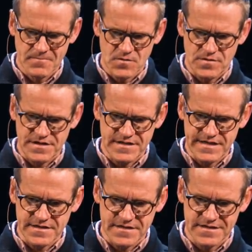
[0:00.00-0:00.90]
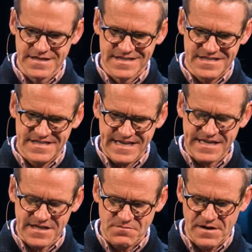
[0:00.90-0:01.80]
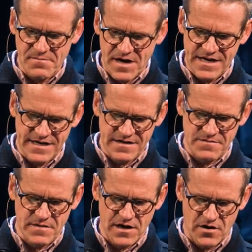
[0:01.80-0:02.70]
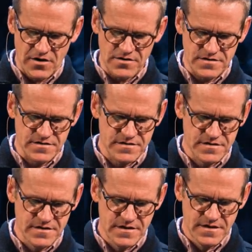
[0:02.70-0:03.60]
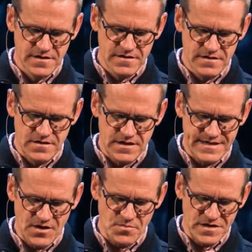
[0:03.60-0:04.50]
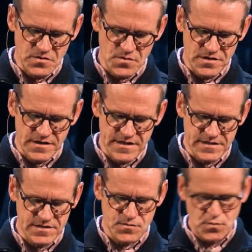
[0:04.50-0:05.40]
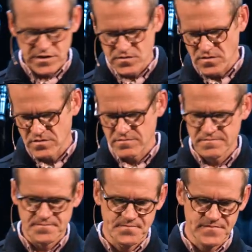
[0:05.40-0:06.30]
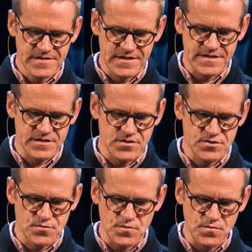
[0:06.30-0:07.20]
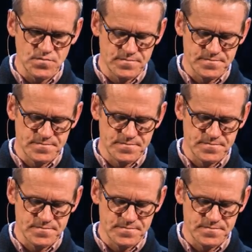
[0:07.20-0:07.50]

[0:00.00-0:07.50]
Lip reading: Or these things stick in my mind and my heart, and they tell me, Lord, that this is real, that this is true.